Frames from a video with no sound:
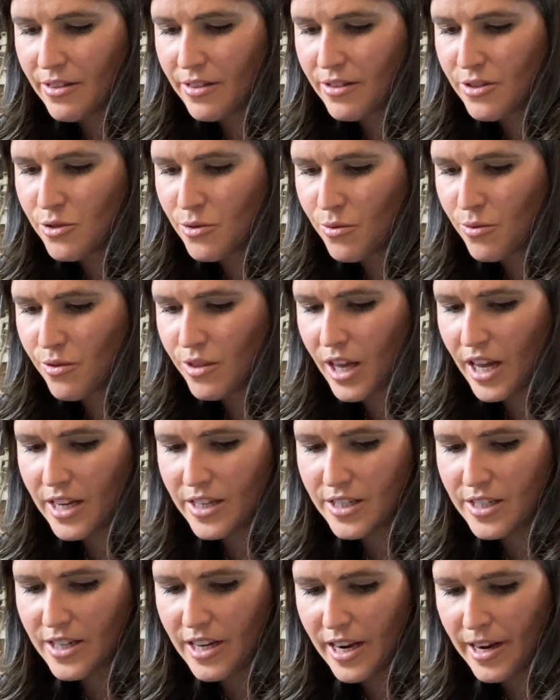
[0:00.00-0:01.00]
So
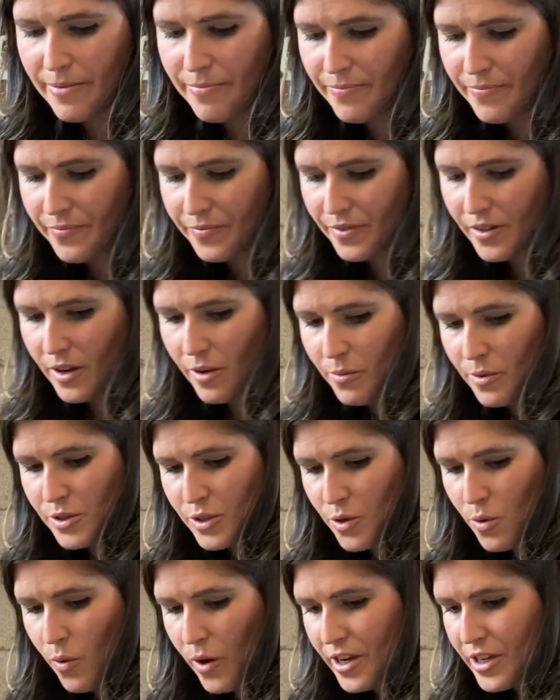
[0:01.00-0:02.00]
that um, was
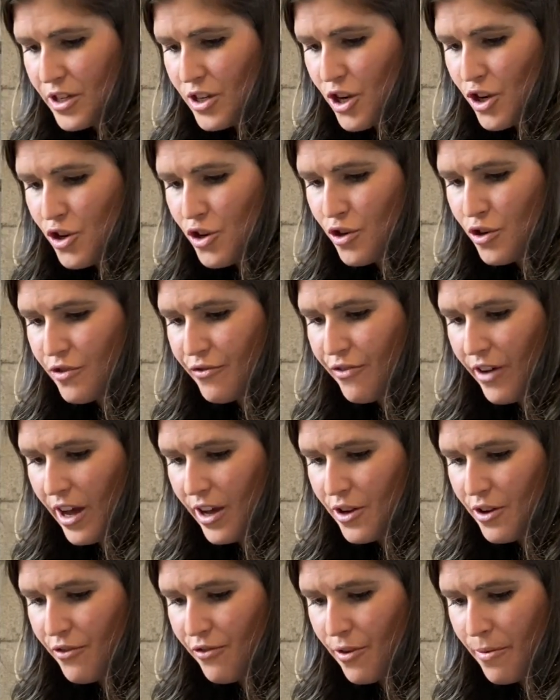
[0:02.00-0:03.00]
quite good
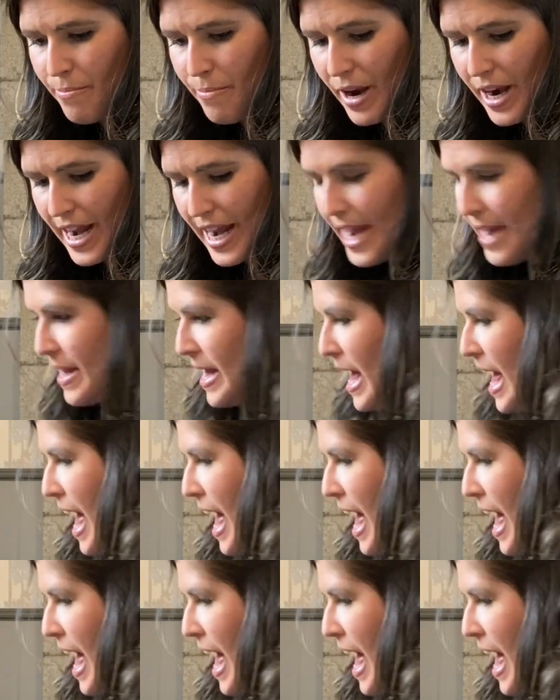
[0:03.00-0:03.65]
value for money.